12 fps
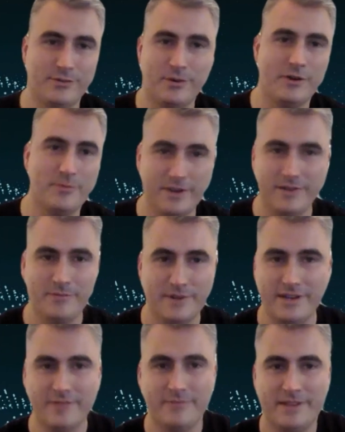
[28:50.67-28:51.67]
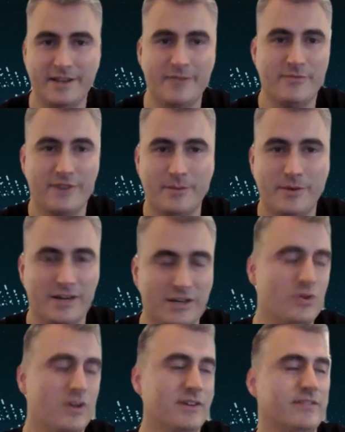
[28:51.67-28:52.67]
Where are my vibrating
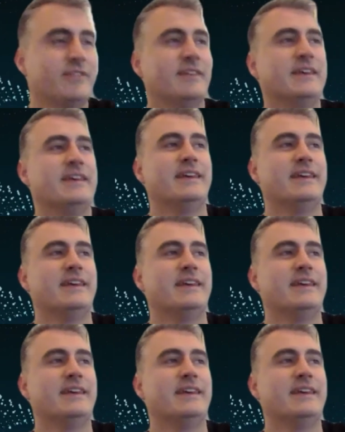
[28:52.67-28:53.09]
trucks?